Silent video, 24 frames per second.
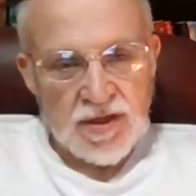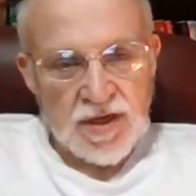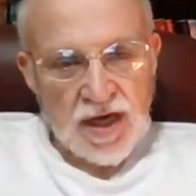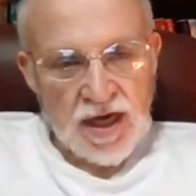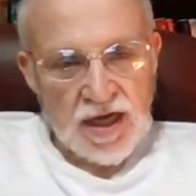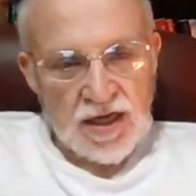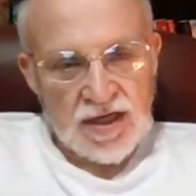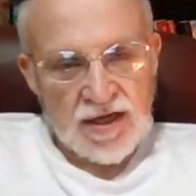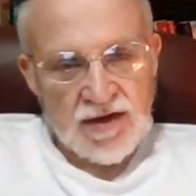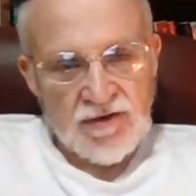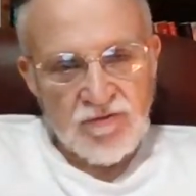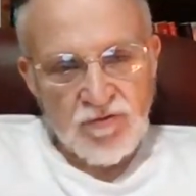I
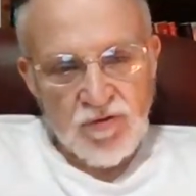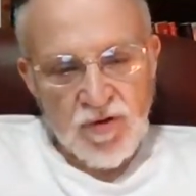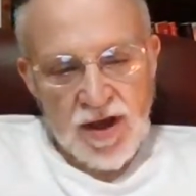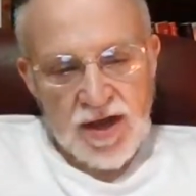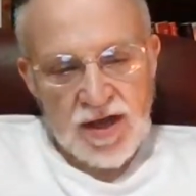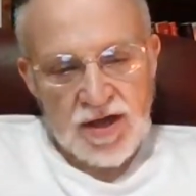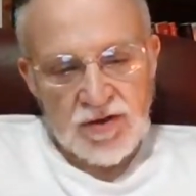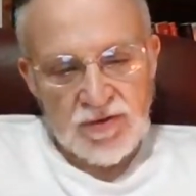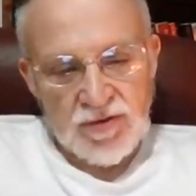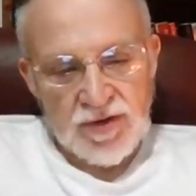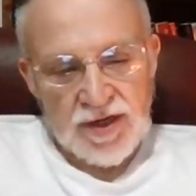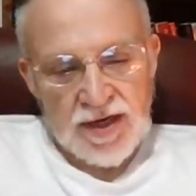left
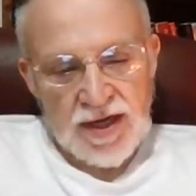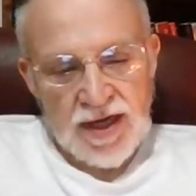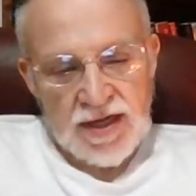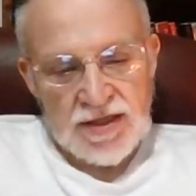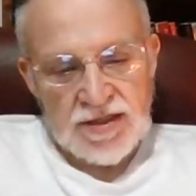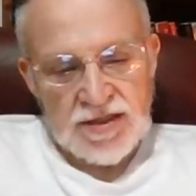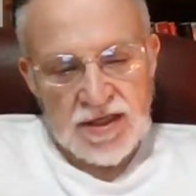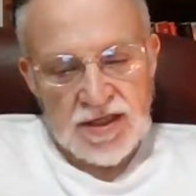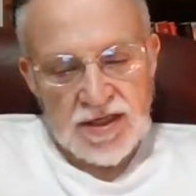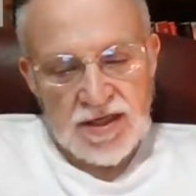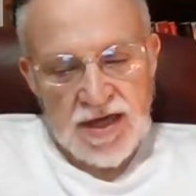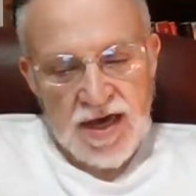Waco in
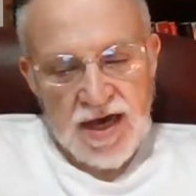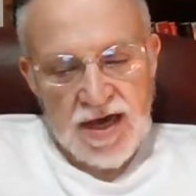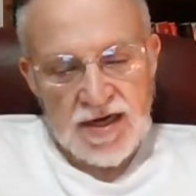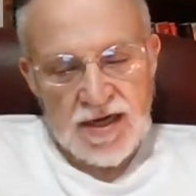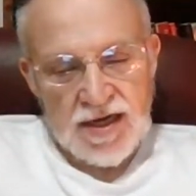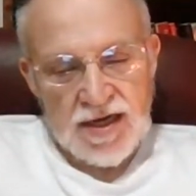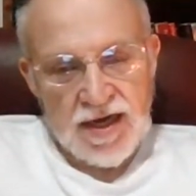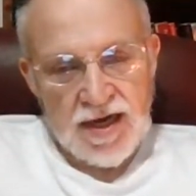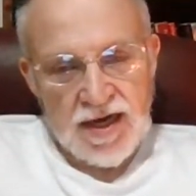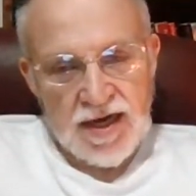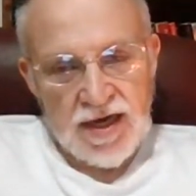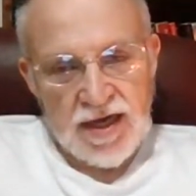
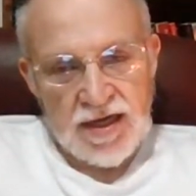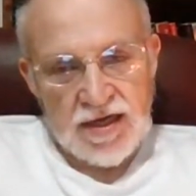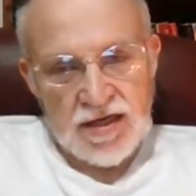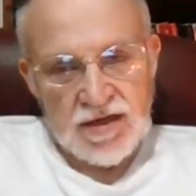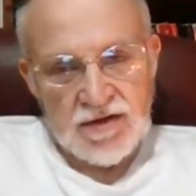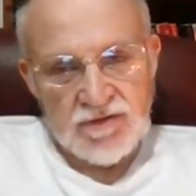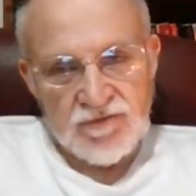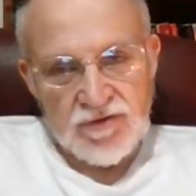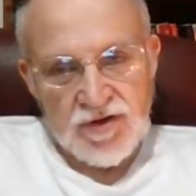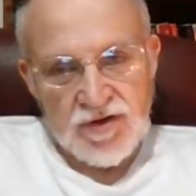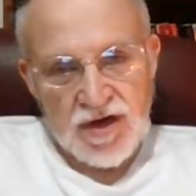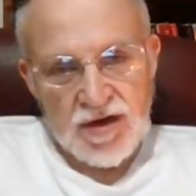1998 and
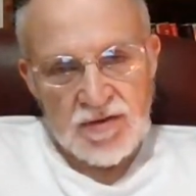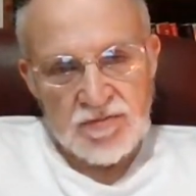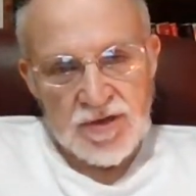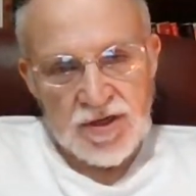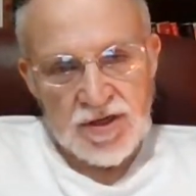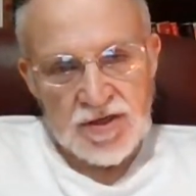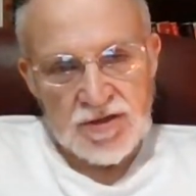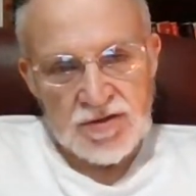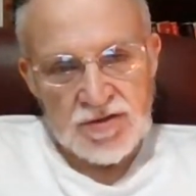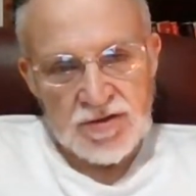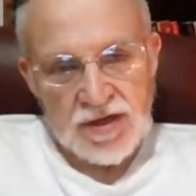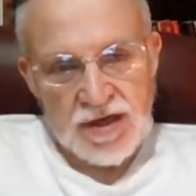have not
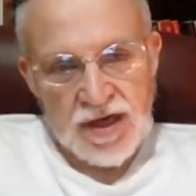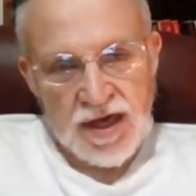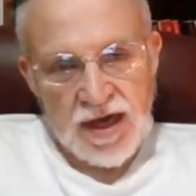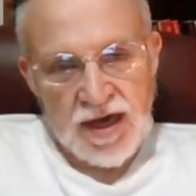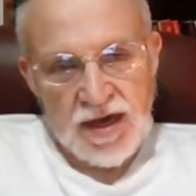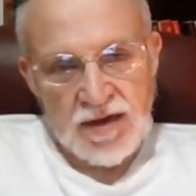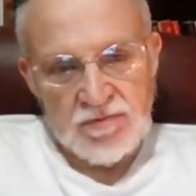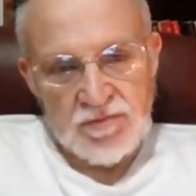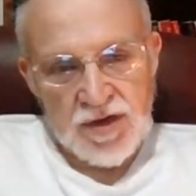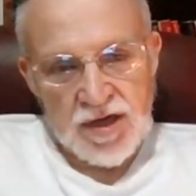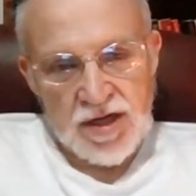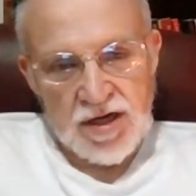been to a
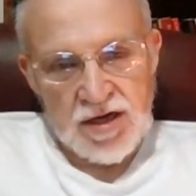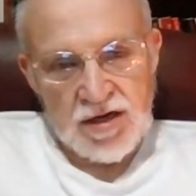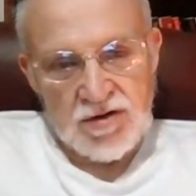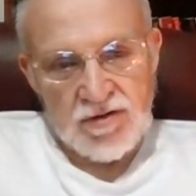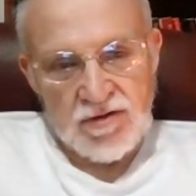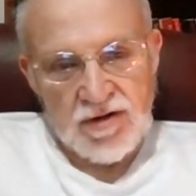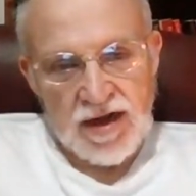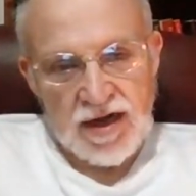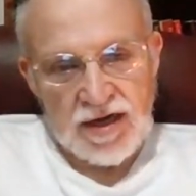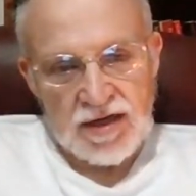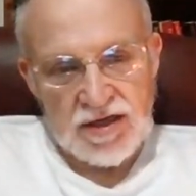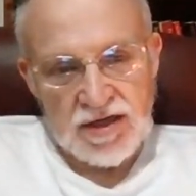camp meeting or
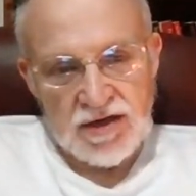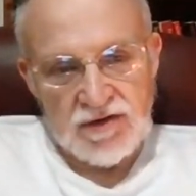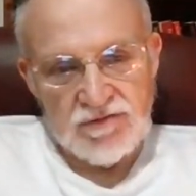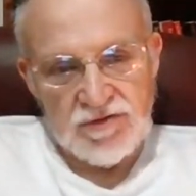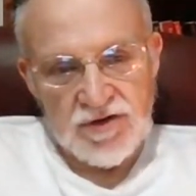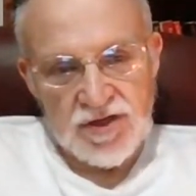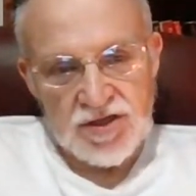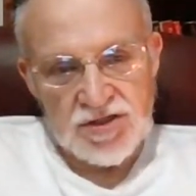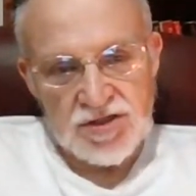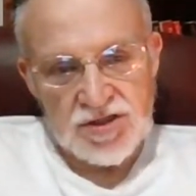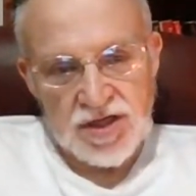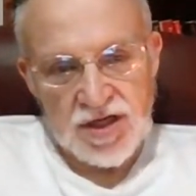
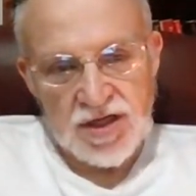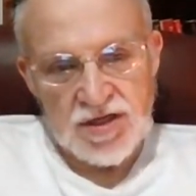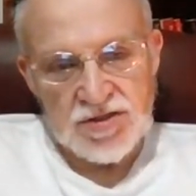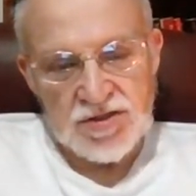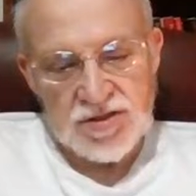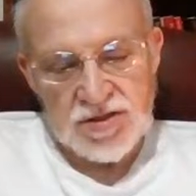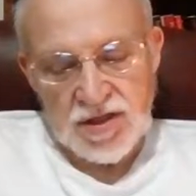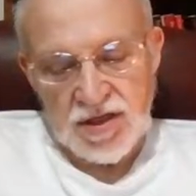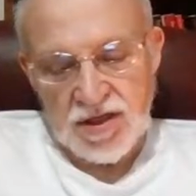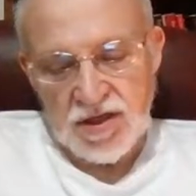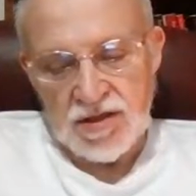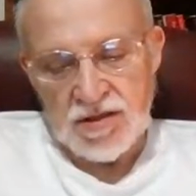activity since
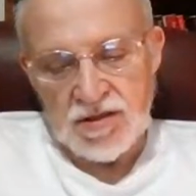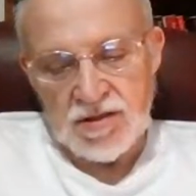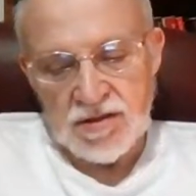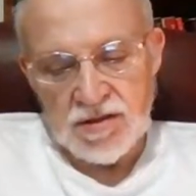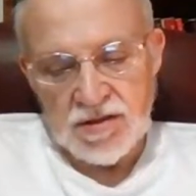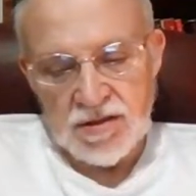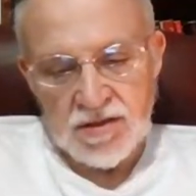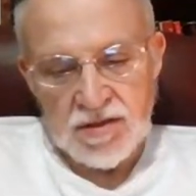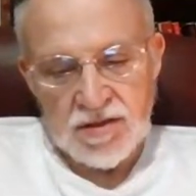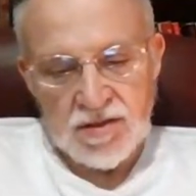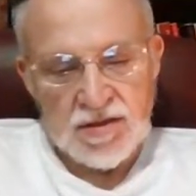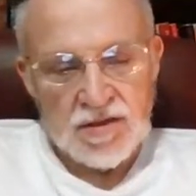then,
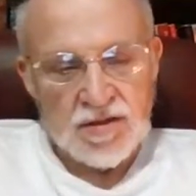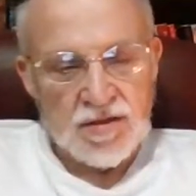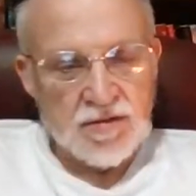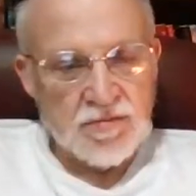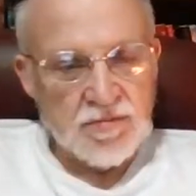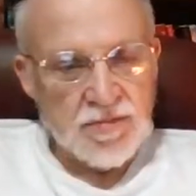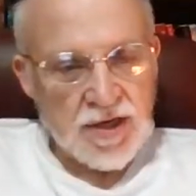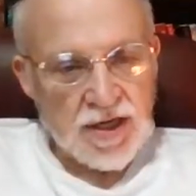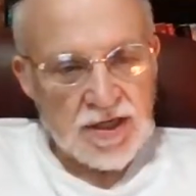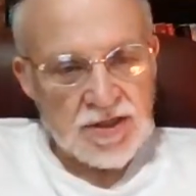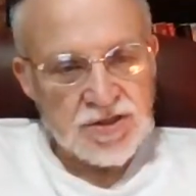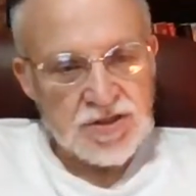
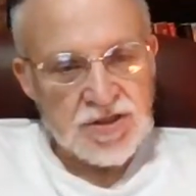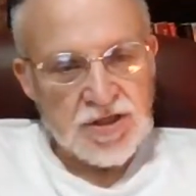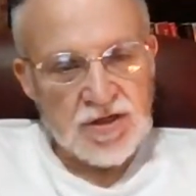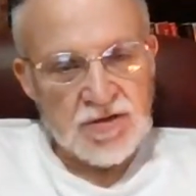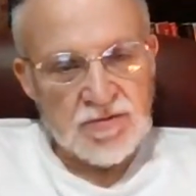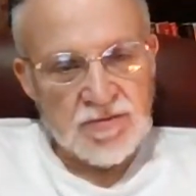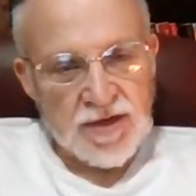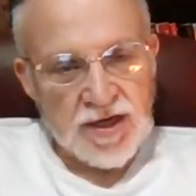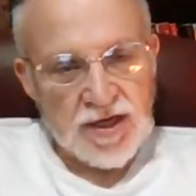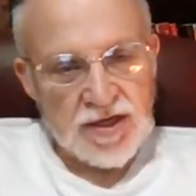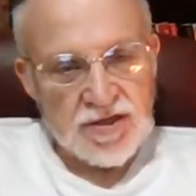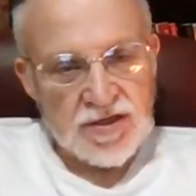but I still
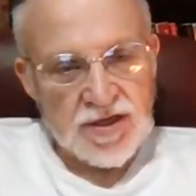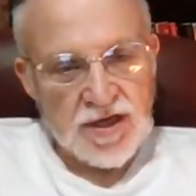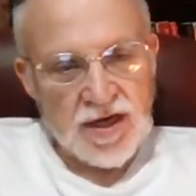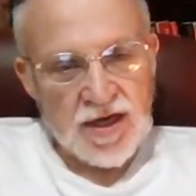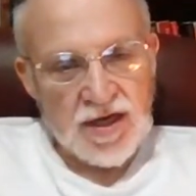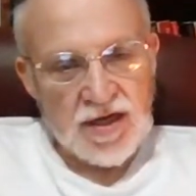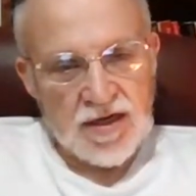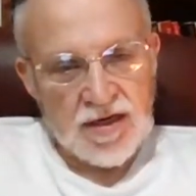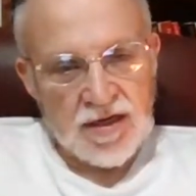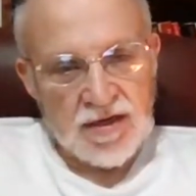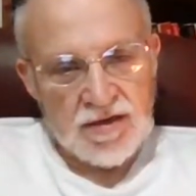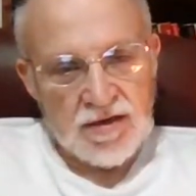
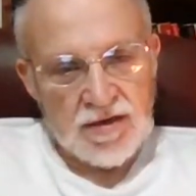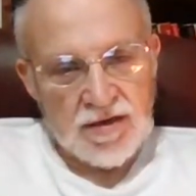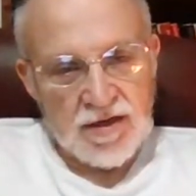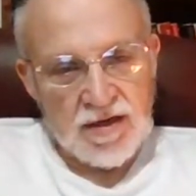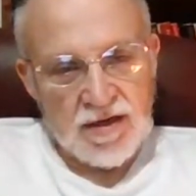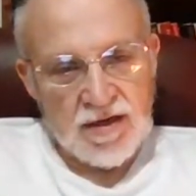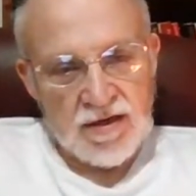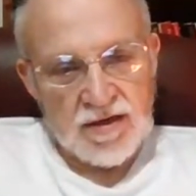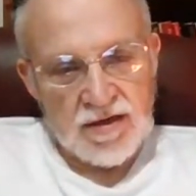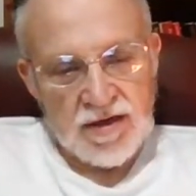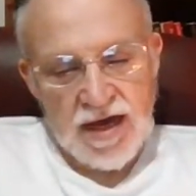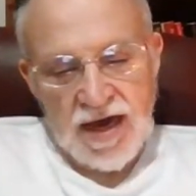maintain
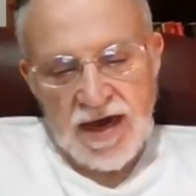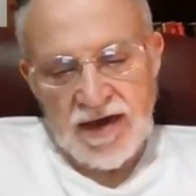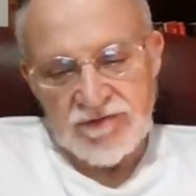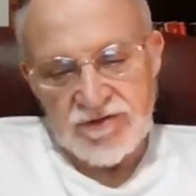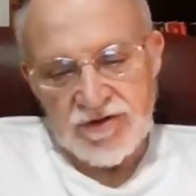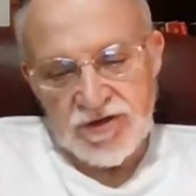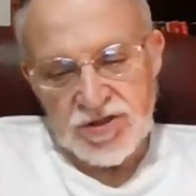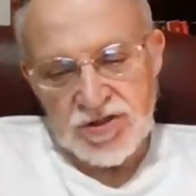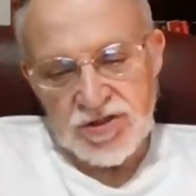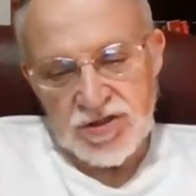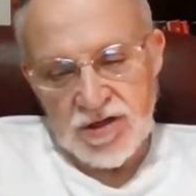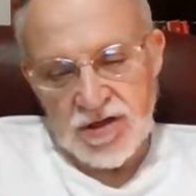life
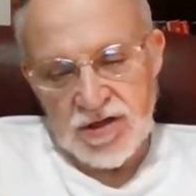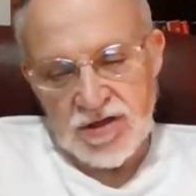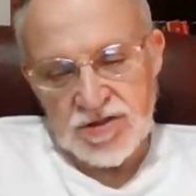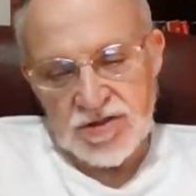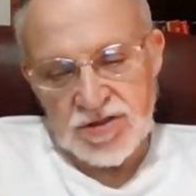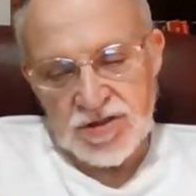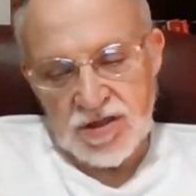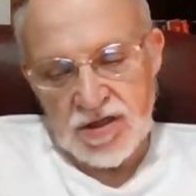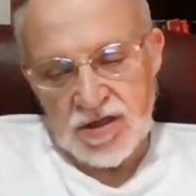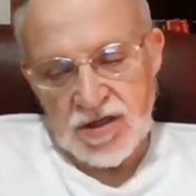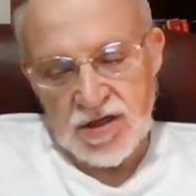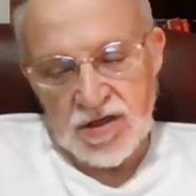insurance
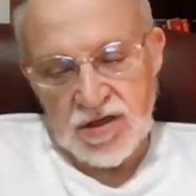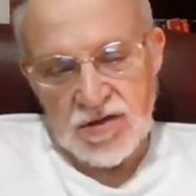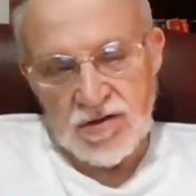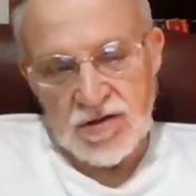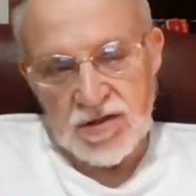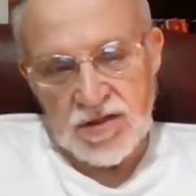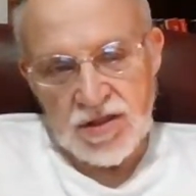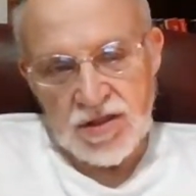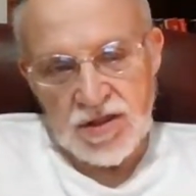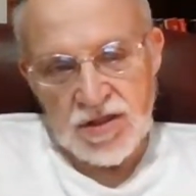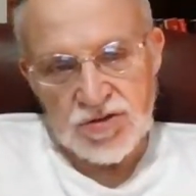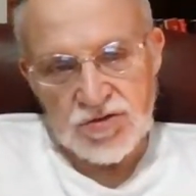and
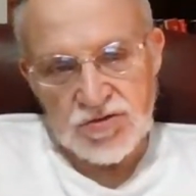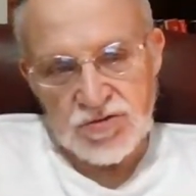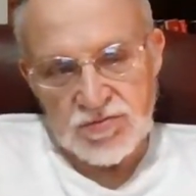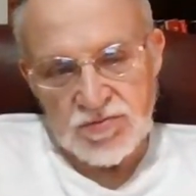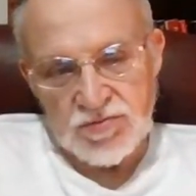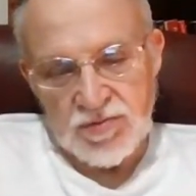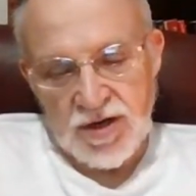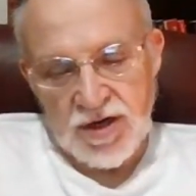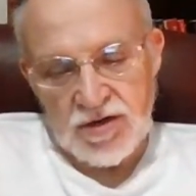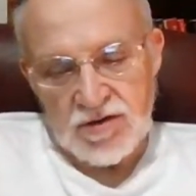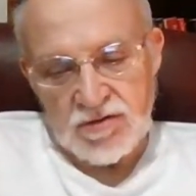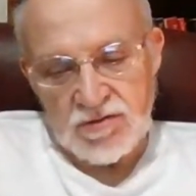annuities with
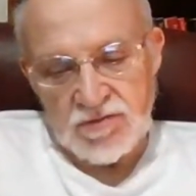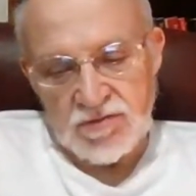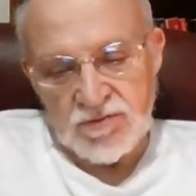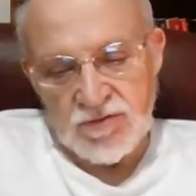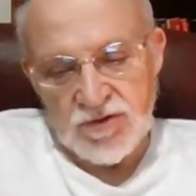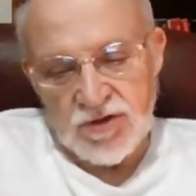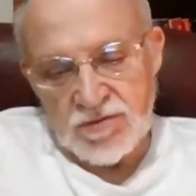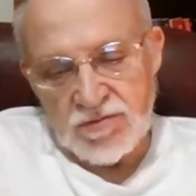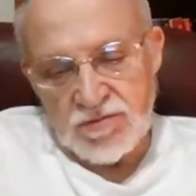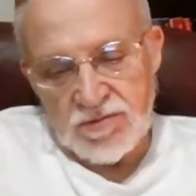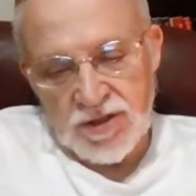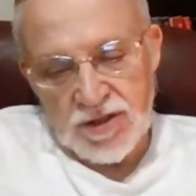Modern
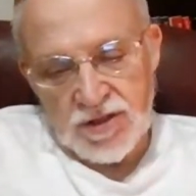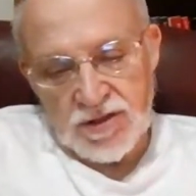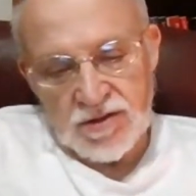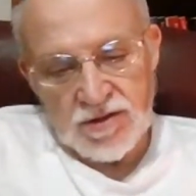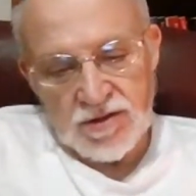Woodman